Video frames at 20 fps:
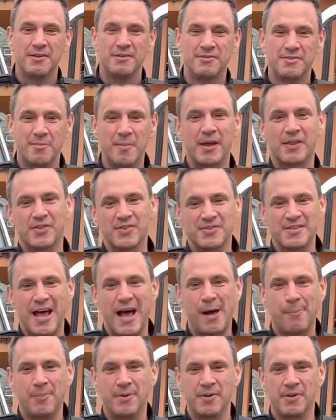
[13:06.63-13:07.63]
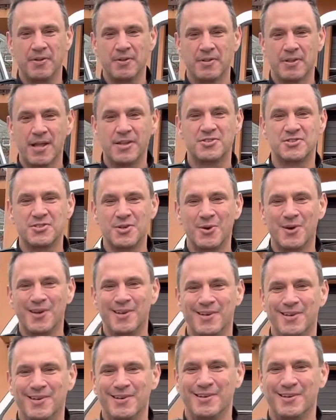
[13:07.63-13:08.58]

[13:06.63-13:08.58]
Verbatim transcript: to make this happen. Let's do it.